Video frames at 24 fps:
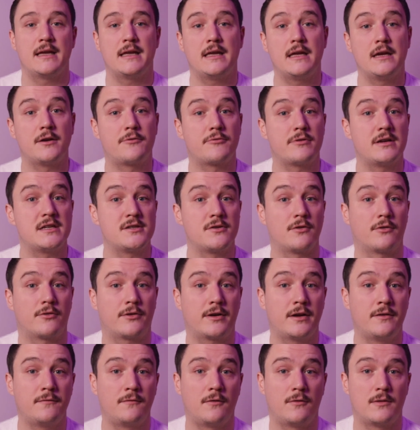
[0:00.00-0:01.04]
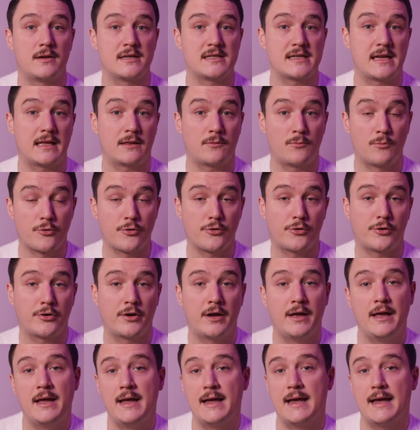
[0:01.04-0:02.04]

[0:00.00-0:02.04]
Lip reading: increase your influence at work,